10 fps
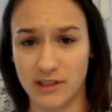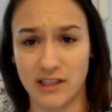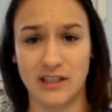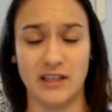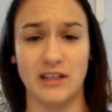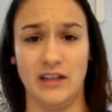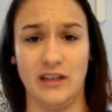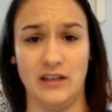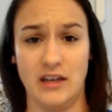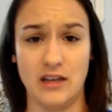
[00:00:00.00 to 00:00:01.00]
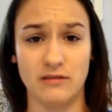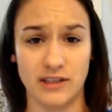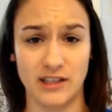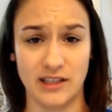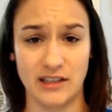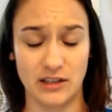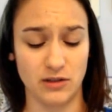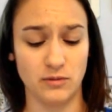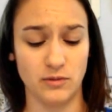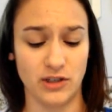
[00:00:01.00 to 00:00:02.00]
resistant and heat
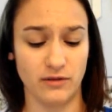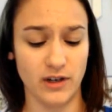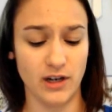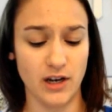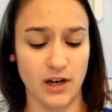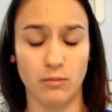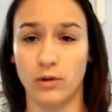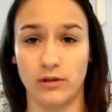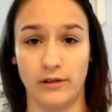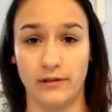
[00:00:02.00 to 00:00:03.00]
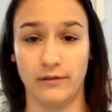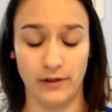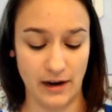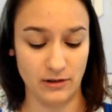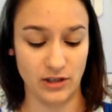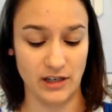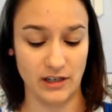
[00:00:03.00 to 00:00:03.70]
resistant, which is very important for Irish